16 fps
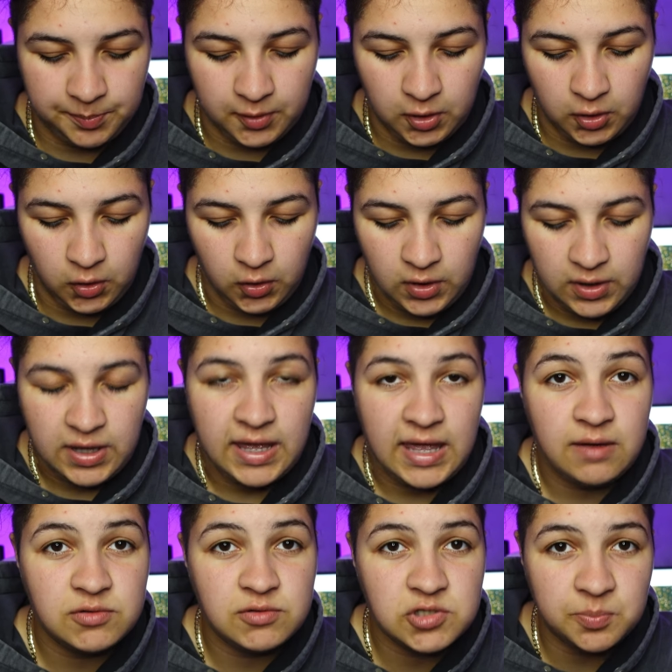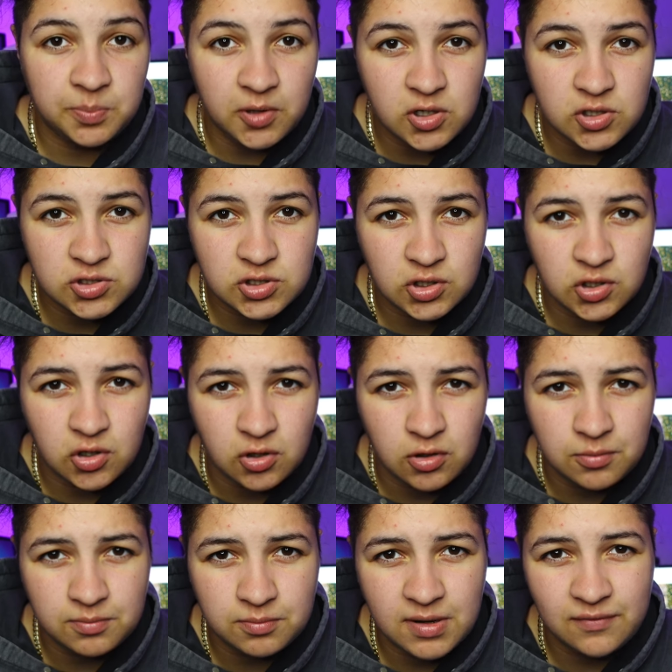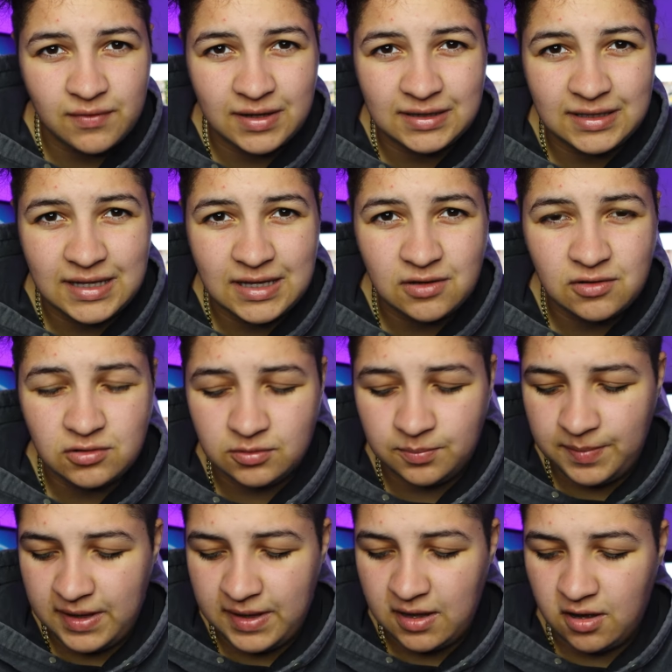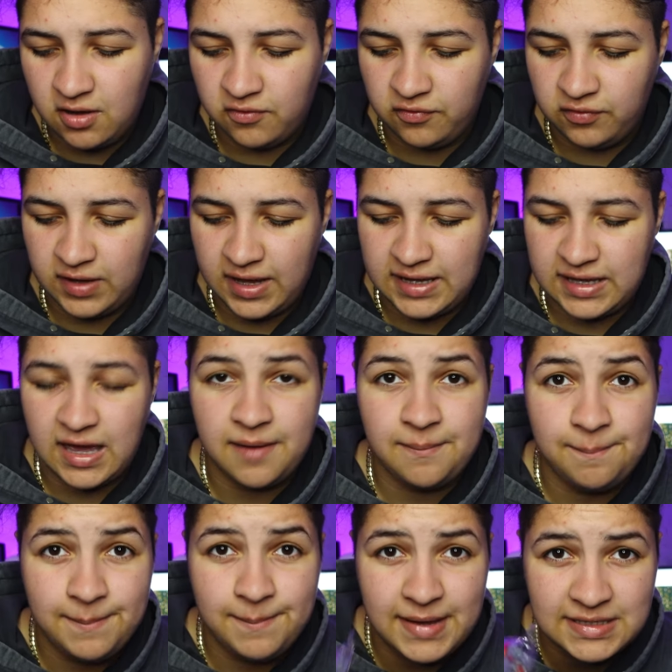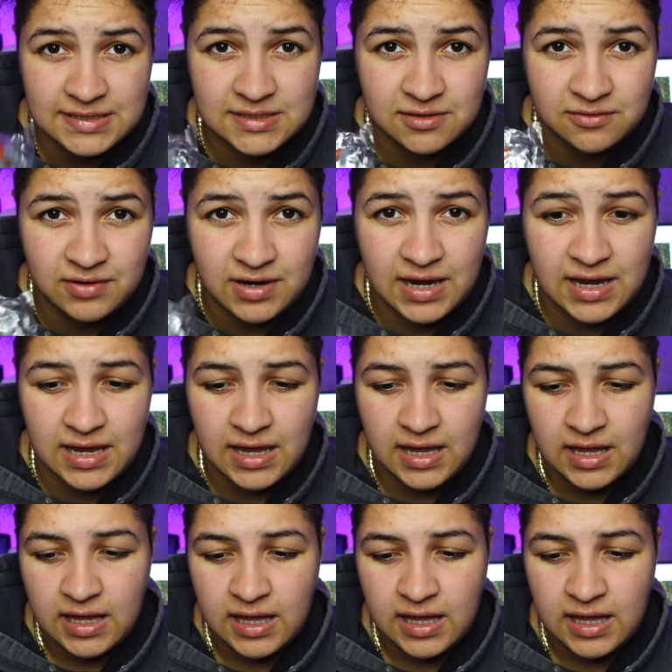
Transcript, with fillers: but it was supposed to come with a little bit of like a mystery.